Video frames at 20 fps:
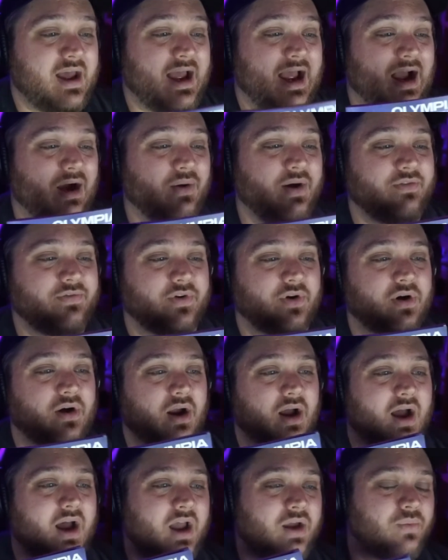However,
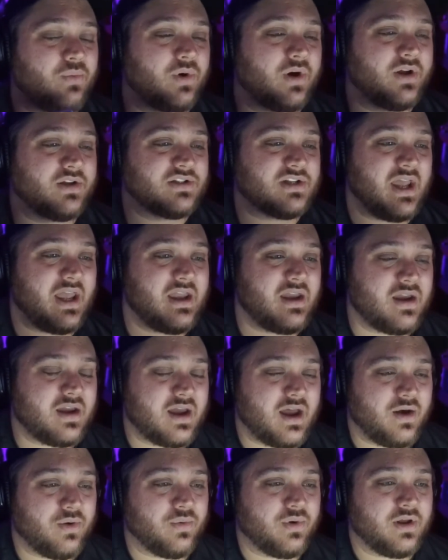I was hanging
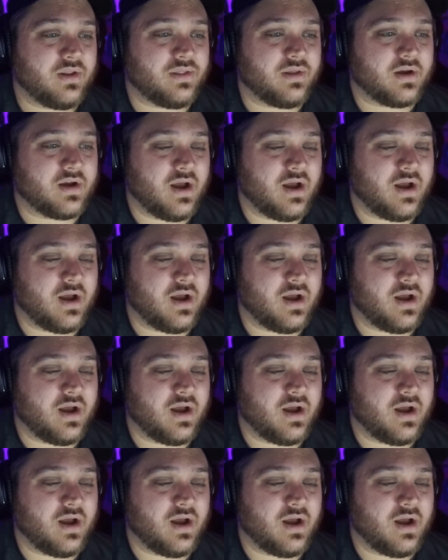out with a